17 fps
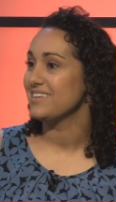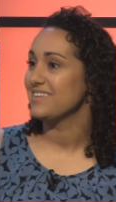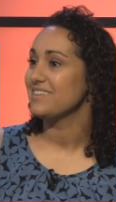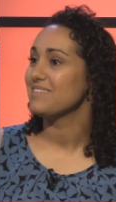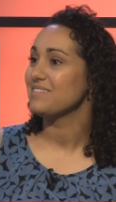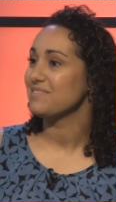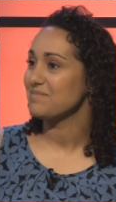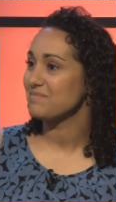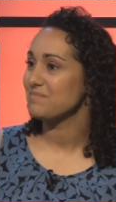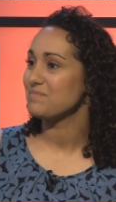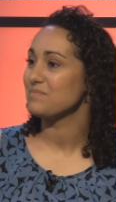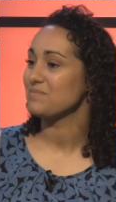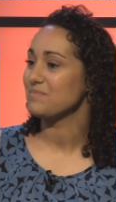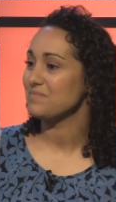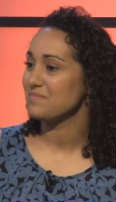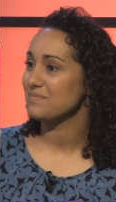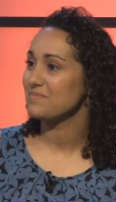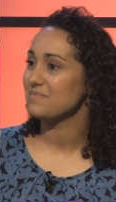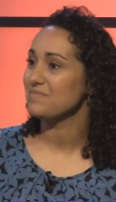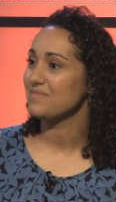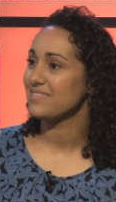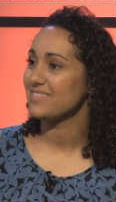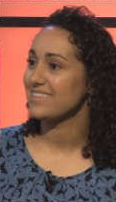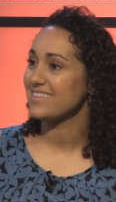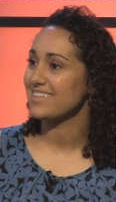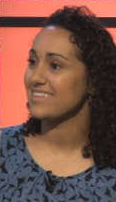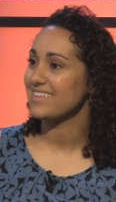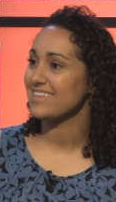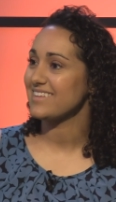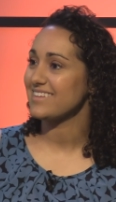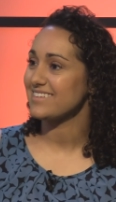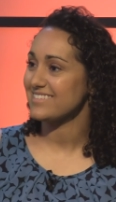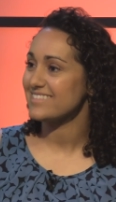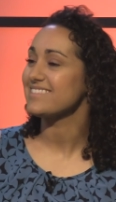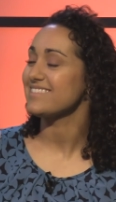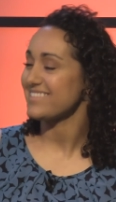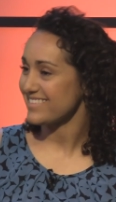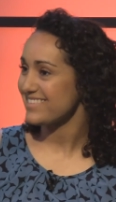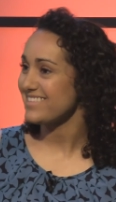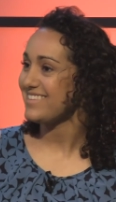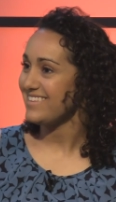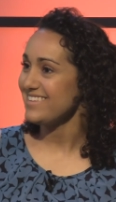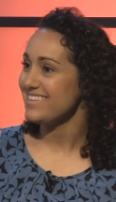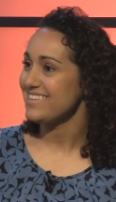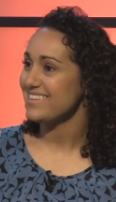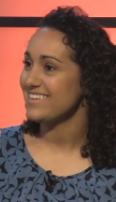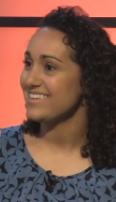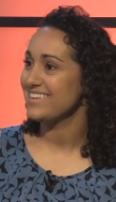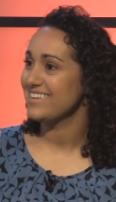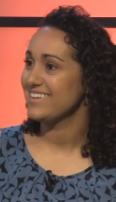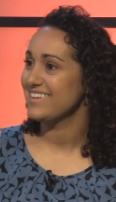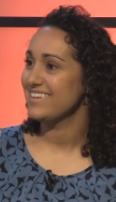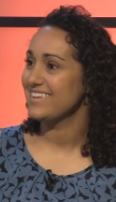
Awesome. Well, thank you so much for coming in. Uh, it